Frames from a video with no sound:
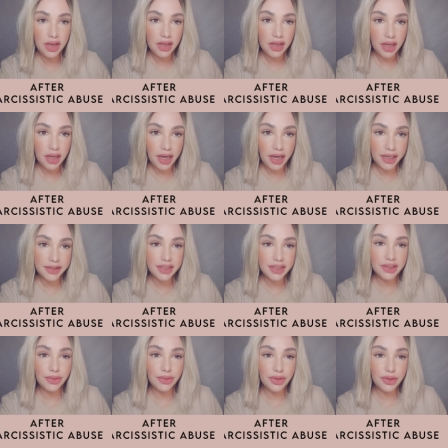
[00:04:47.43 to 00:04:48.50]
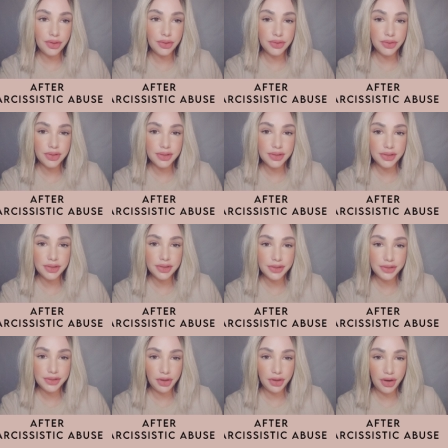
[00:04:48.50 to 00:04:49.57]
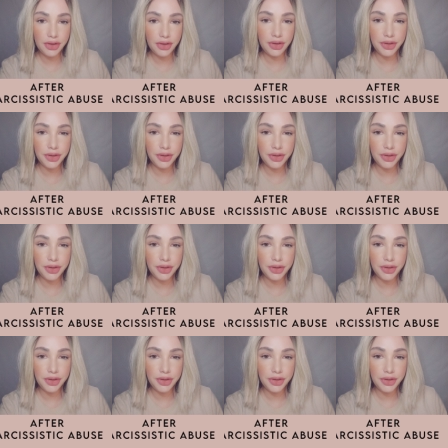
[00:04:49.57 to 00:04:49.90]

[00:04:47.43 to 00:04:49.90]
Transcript: As it grows stronger,